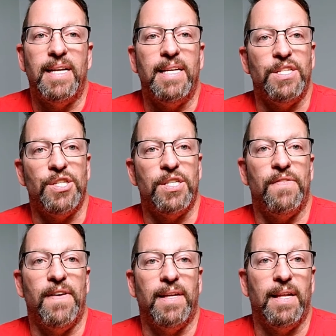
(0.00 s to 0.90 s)
It's just the
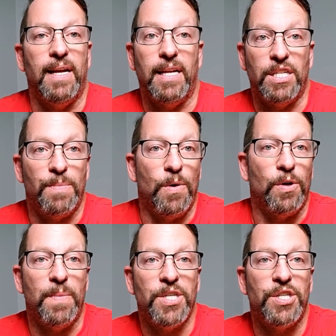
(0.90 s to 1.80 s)
fact that I get a small
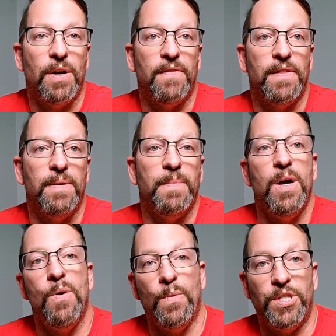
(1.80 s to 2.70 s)
commission off of them,
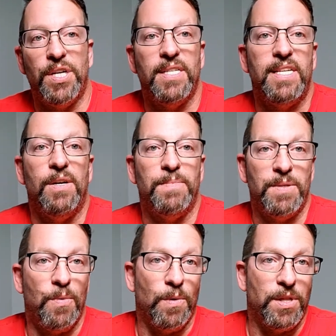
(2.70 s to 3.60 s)
which does help
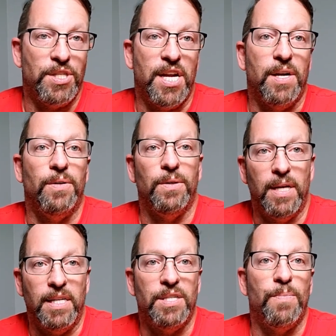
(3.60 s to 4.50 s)
support the channel and
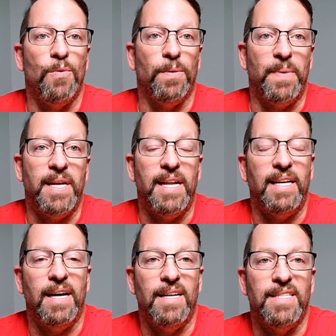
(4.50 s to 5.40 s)
support me getting
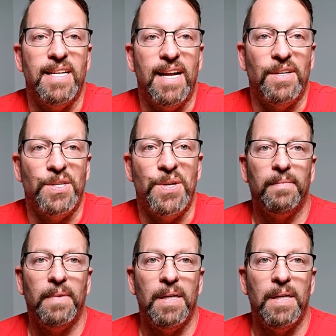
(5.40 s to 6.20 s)
content out to you.